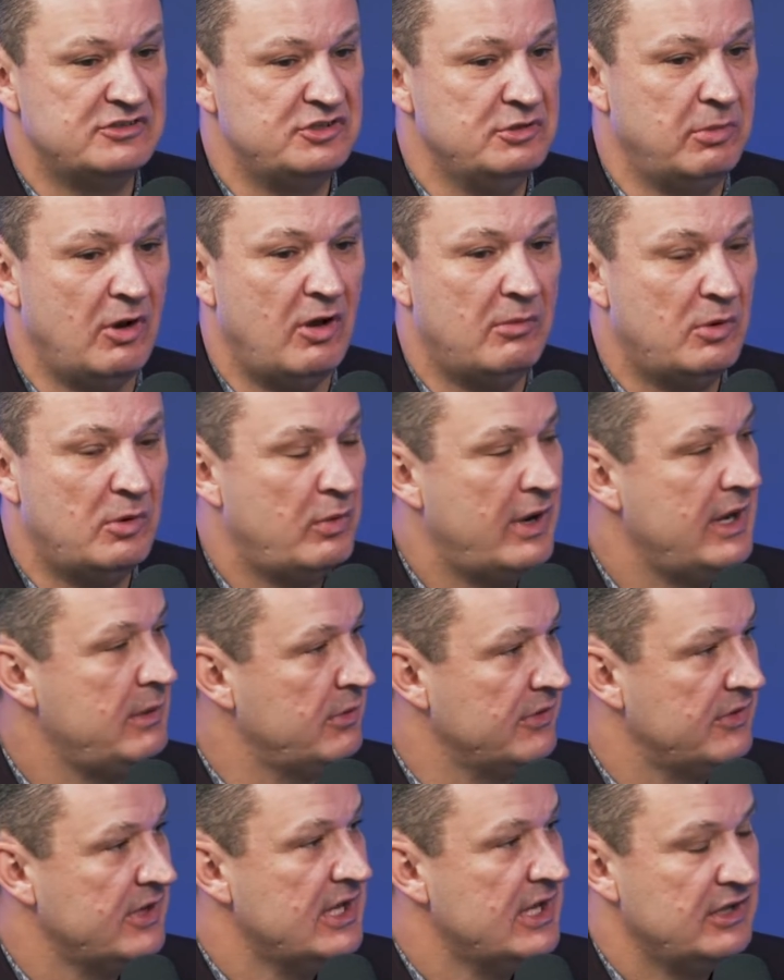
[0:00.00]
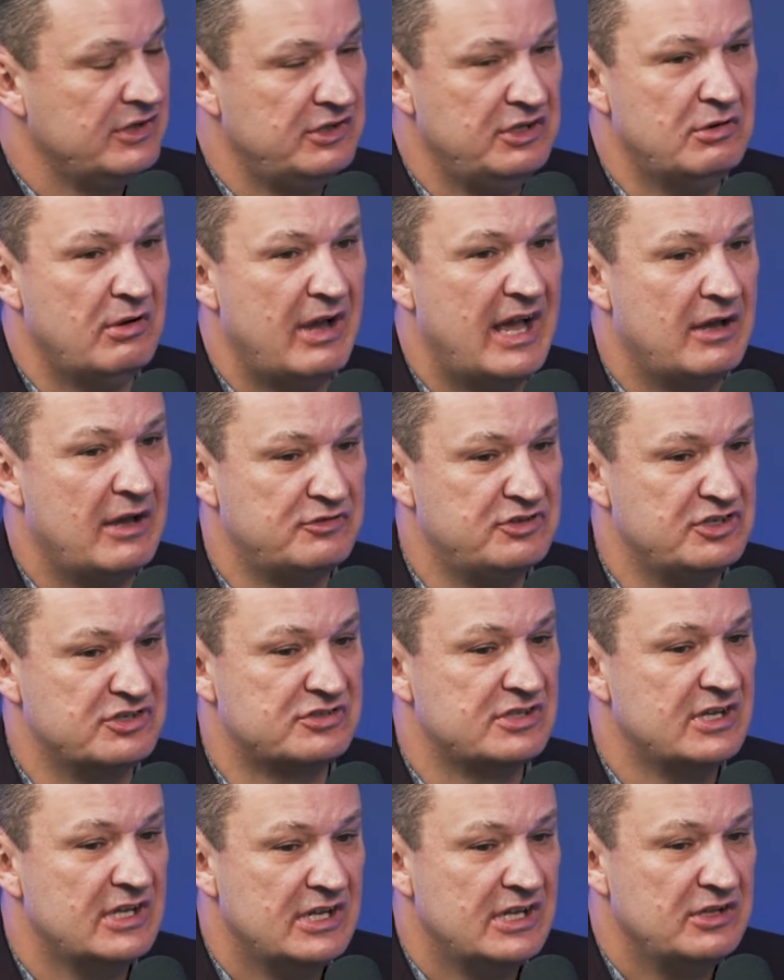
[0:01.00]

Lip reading: You blow them away with how just